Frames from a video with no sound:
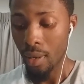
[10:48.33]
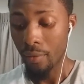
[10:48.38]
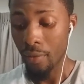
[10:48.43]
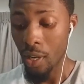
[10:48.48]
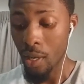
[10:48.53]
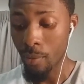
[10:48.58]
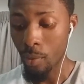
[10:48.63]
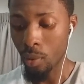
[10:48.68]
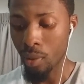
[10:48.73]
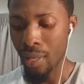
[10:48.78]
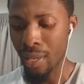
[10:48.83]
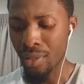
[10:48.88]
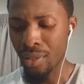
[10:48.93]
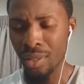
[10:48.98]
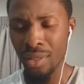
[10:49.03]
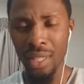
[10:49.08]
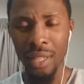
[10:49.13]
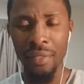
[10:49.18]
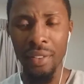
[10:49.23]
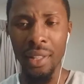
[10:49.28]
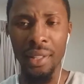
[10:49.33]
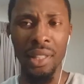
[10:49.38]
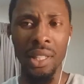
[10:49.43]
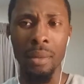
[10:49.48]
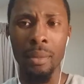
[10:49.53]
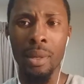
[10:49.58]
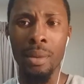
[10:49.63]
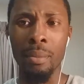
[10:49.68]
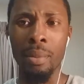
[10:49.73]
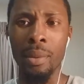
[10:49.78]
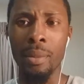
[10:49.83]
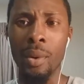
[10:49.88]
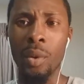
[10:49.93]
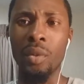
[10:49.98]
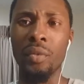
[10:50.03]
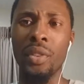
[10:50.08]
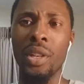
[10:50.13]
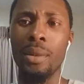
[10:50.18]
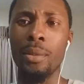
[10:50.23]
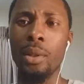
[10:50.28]
Fable Legends. I feel like they've been
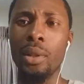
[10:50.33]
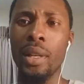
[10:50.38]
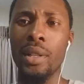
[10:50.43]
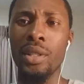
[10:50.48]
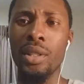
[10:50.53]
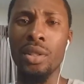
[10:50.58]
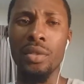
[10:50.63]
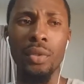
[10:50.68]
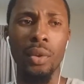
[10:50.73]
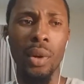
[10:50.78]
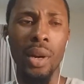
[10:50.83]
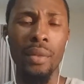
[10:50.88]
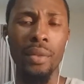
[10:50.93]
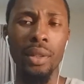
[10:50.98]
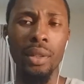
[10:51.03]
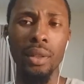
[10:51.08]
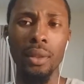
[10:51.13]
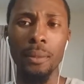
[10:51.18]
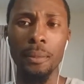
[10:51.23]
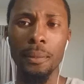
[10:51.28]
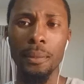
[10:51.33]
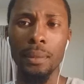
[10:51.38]
promoting Fable Legends forever.